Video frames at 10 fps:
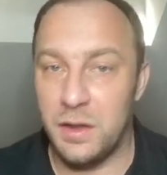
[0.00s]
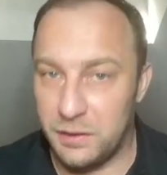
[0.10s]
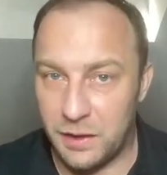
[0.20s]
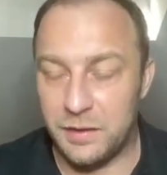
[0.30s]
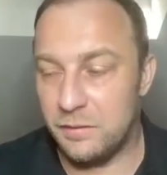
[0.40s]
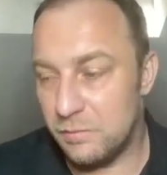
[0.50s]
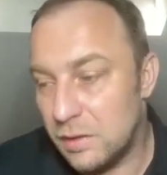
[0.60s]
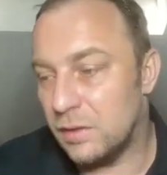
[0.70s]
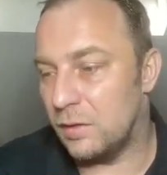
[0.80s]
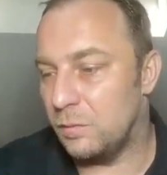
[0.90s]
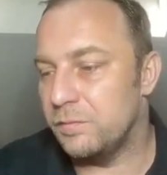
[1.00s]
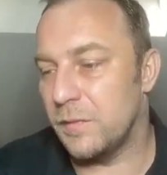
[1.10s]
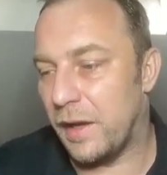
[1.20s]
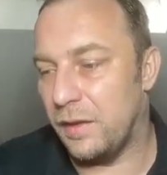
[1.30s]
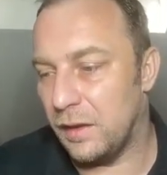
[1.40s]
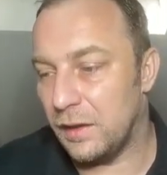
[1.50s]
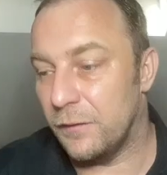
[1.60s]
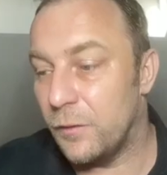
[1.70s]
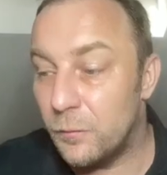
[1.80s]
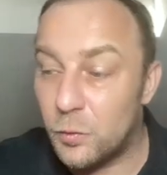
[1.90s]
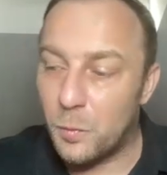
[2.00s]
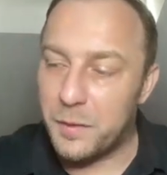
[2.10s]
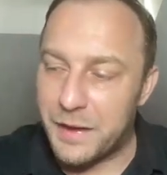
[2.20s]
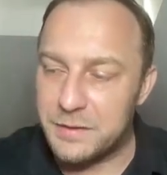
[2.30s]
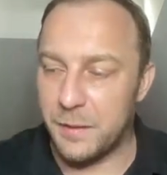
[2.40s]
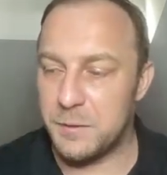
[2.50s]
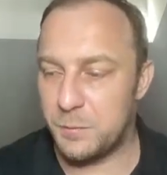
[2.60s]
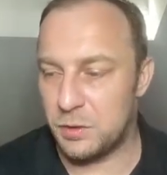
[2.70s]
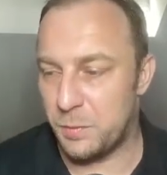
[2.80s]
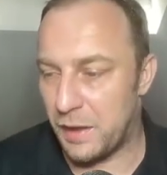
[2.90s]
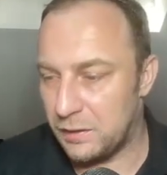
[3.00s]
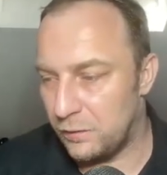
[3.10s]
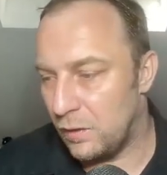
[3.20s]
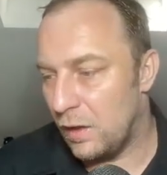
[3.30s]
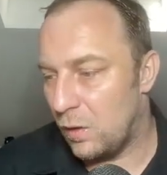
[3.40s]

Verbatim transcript: then uh, I think from an endgame's perspective,